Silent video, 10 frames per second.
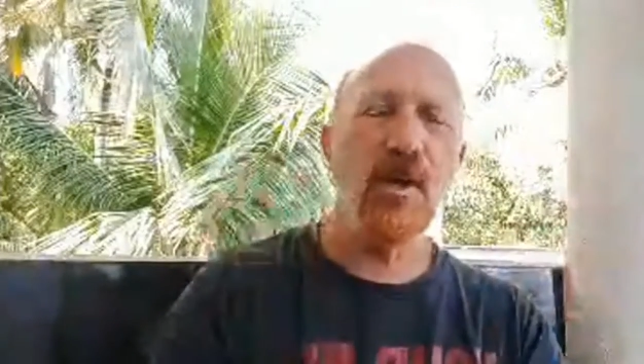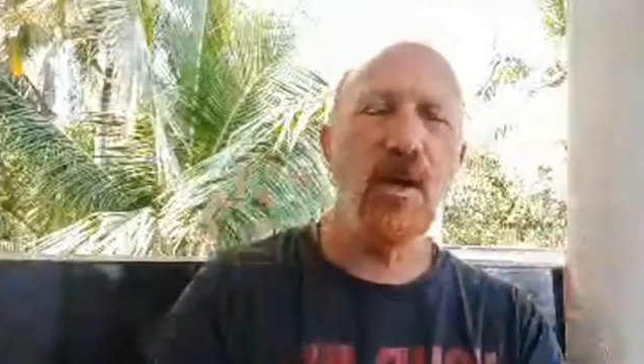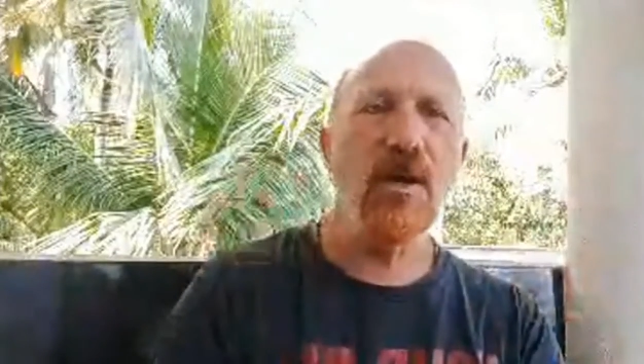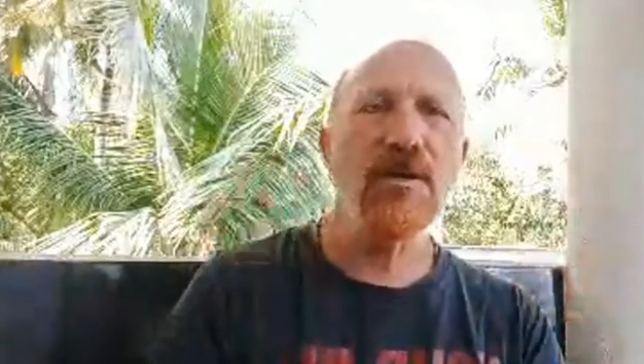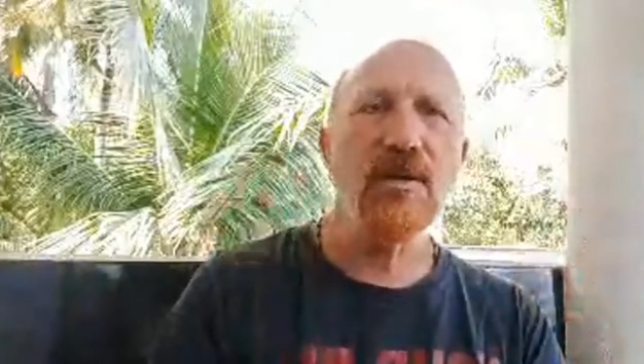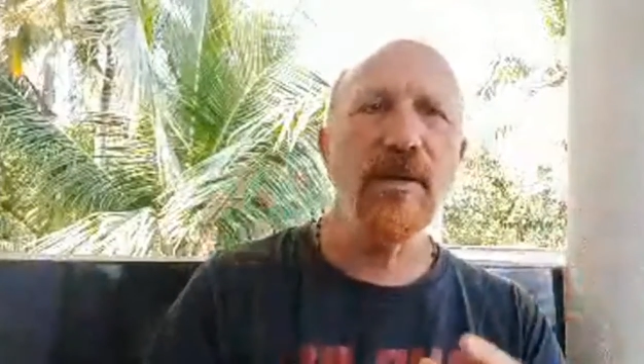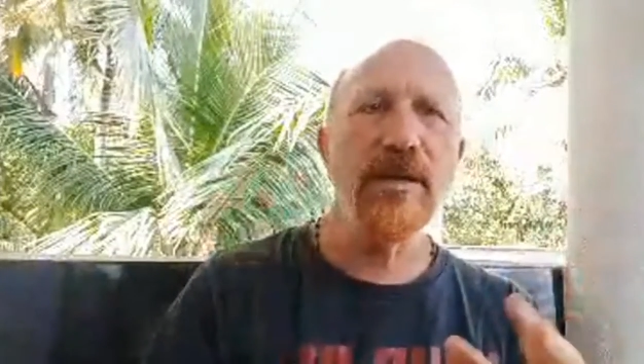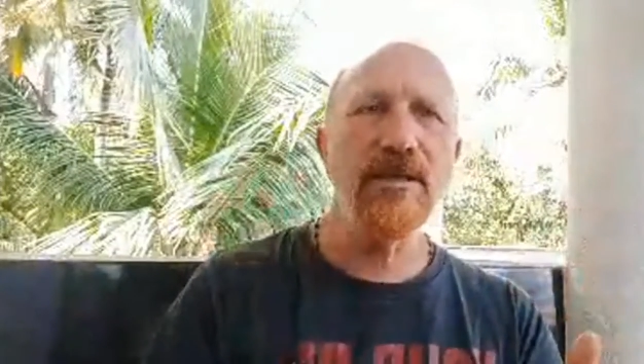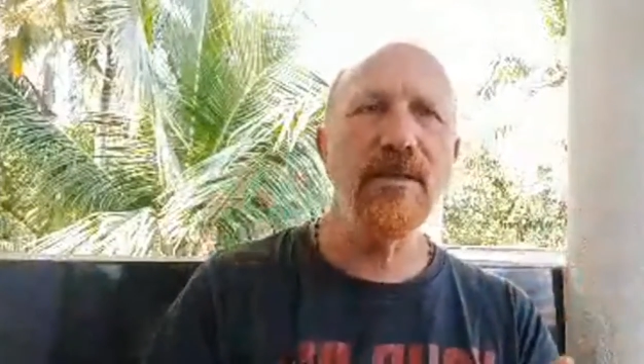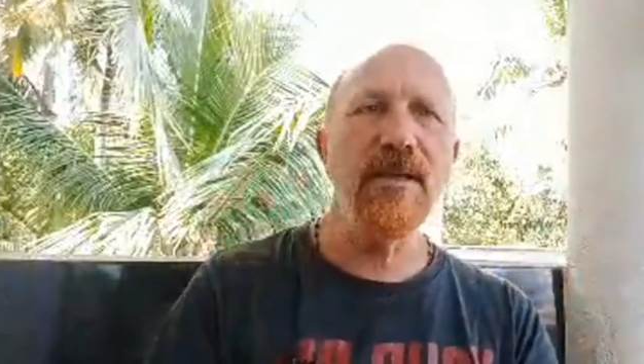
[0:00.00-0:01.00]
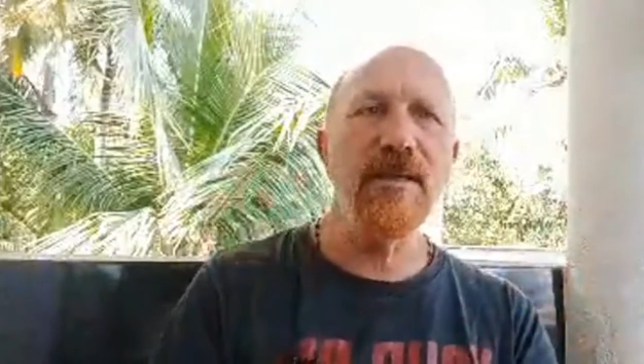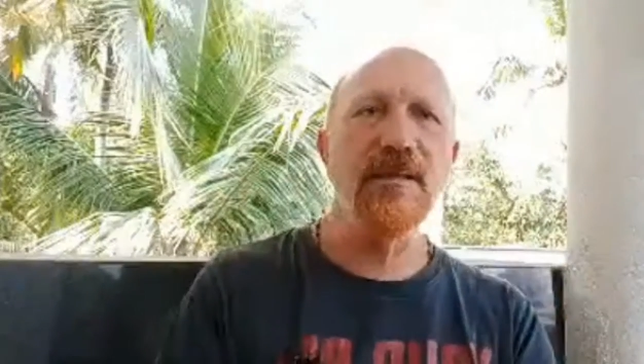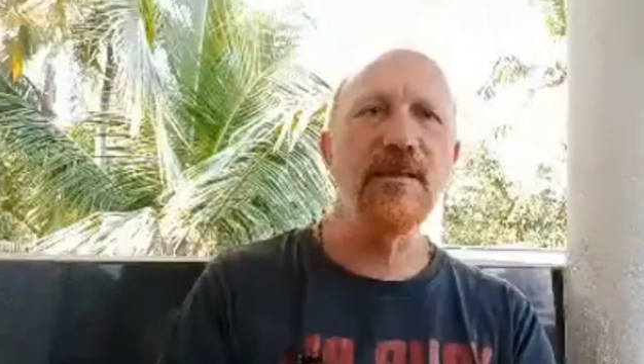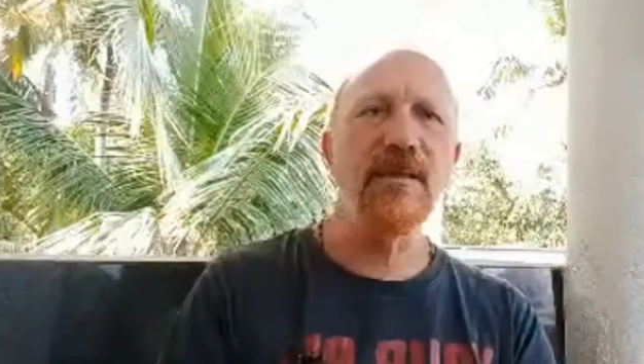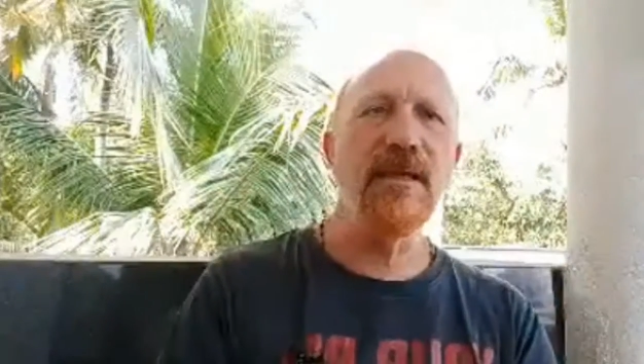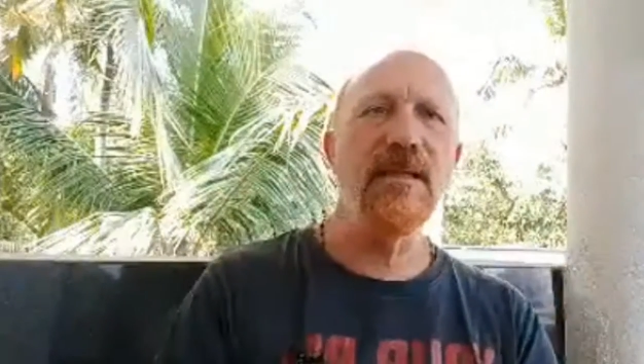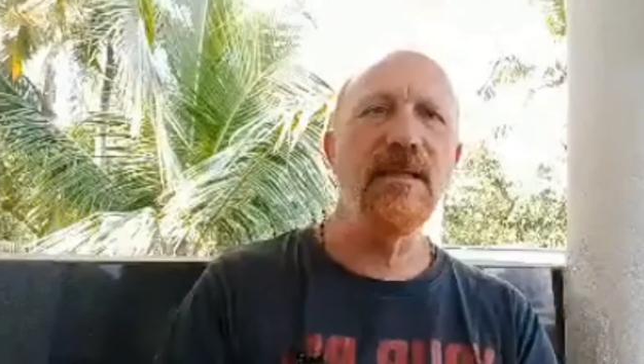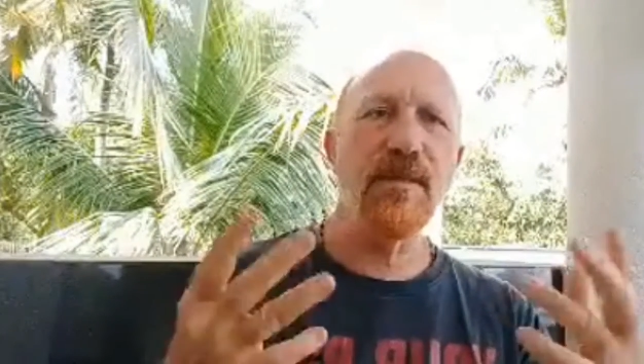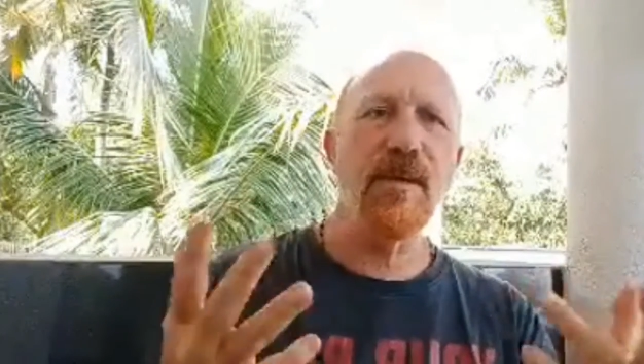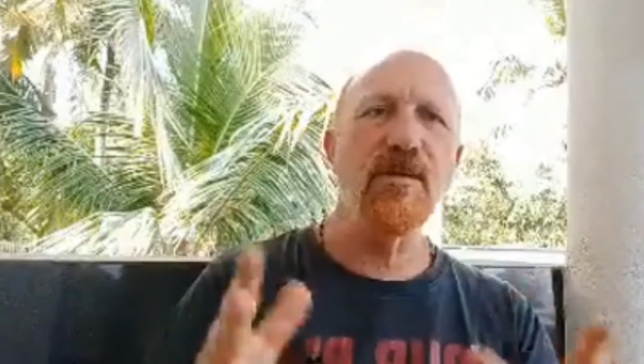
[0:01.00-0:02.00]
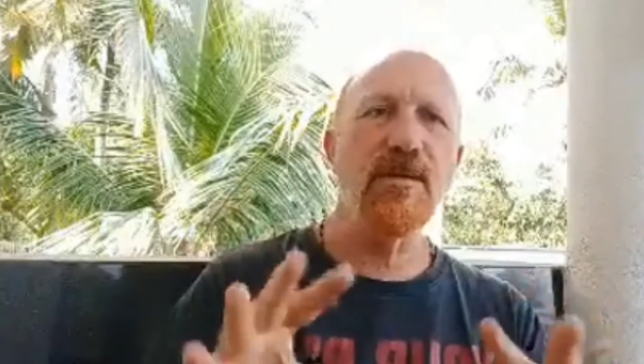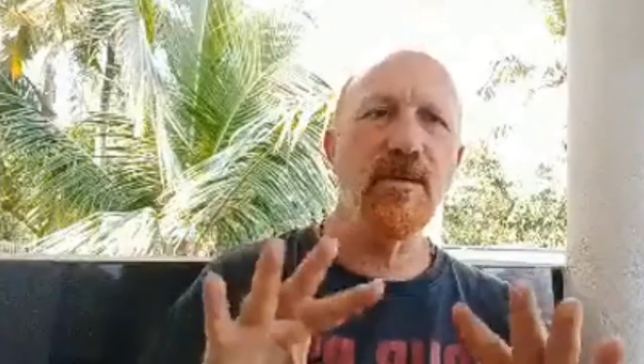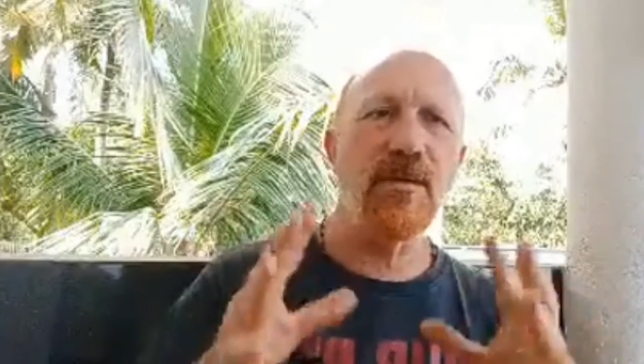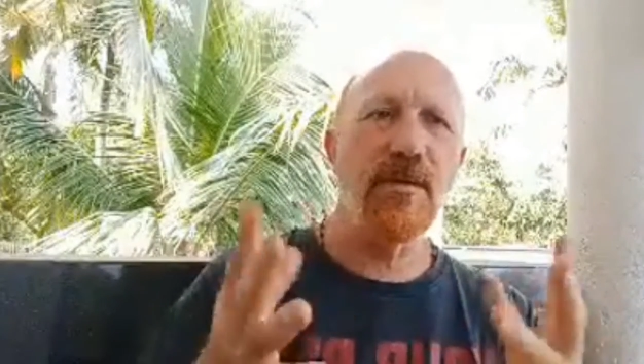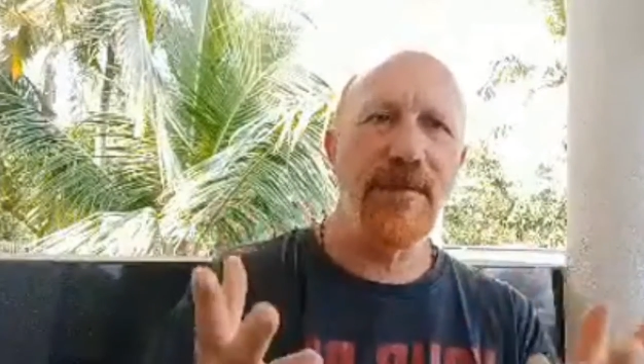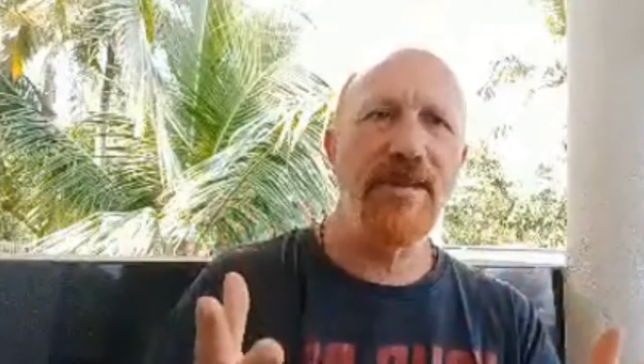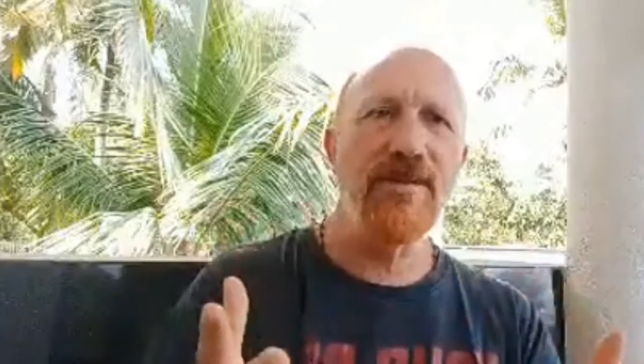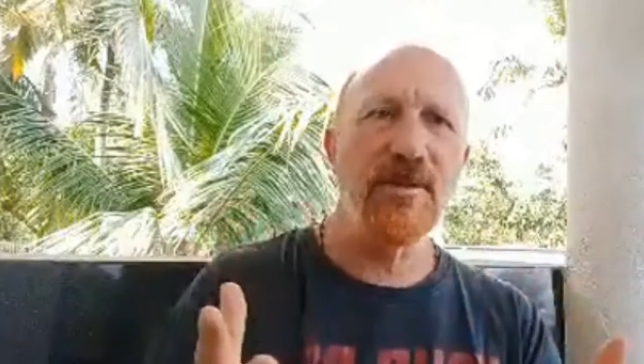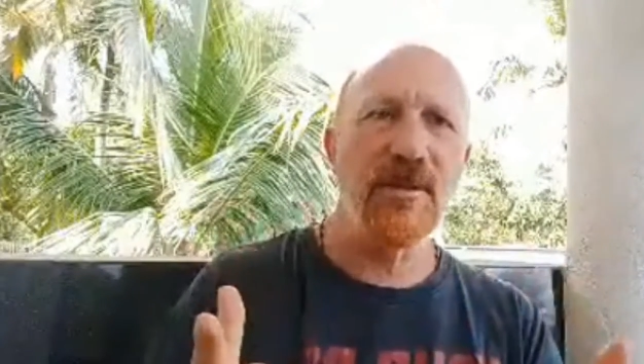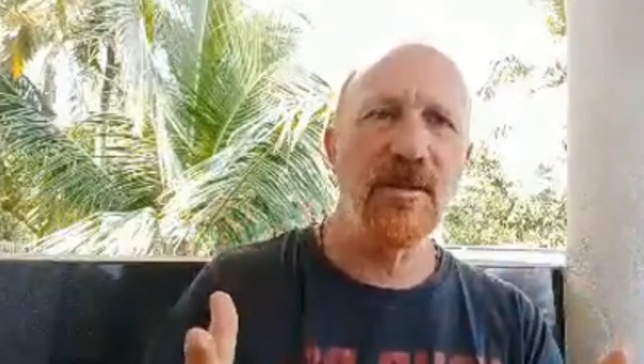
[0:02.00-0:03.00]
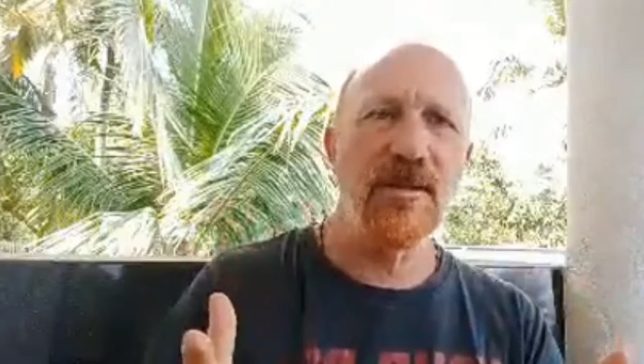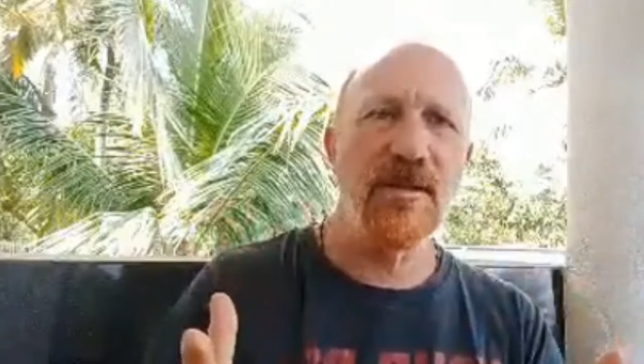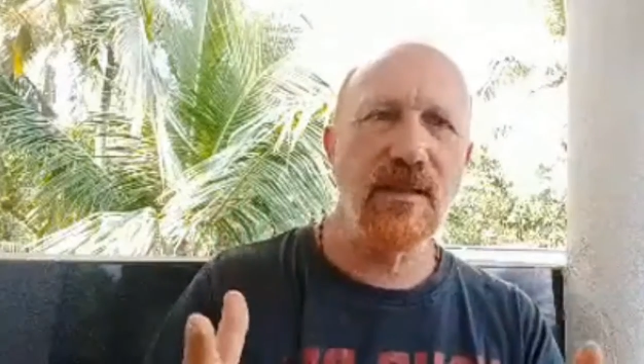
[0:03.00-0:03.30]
also exists in the spiritual dimension,